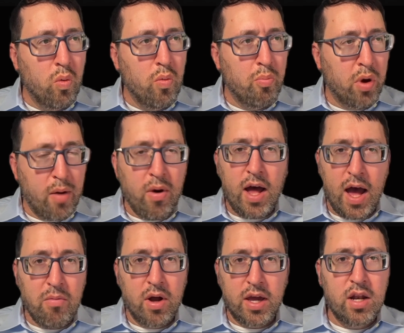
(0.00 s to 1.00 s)
But I
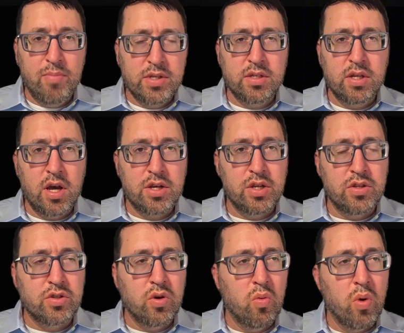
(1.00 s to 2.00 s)
want to get a business deduction.
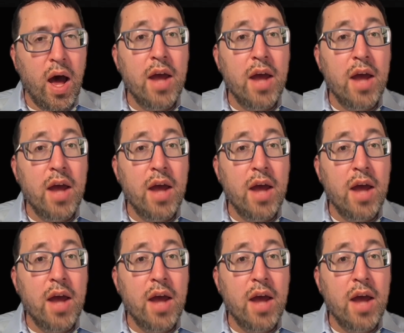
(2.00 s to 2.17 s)
So what I